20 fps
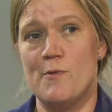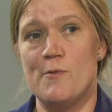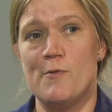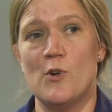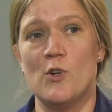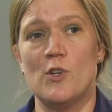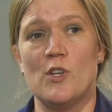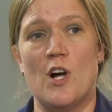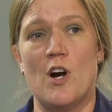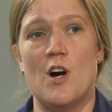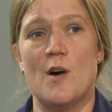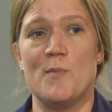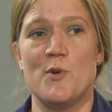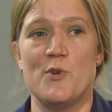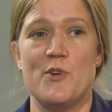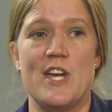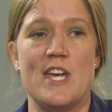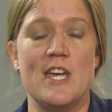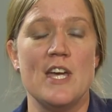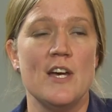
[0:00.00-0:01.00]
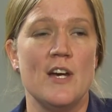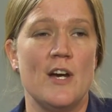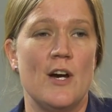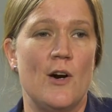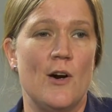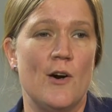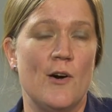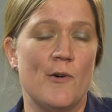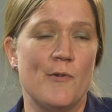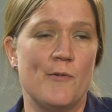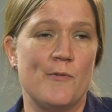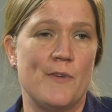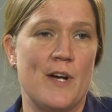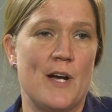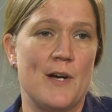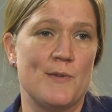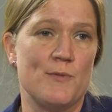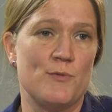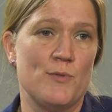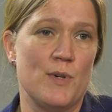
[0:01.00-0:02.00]
full armoury of
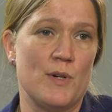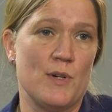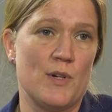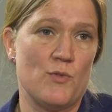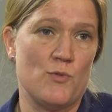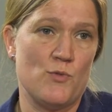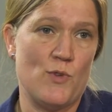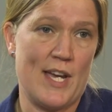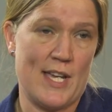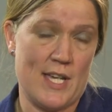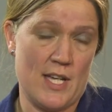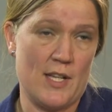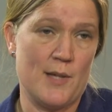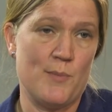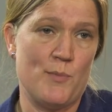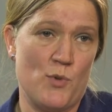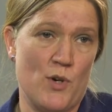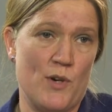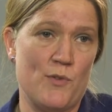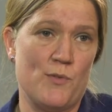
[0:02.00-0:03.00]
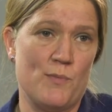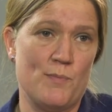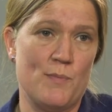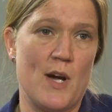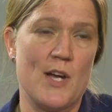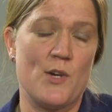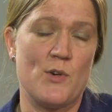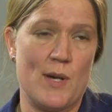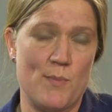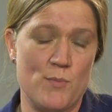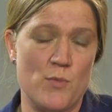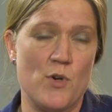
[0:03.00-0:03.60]
uh, regular prof migraine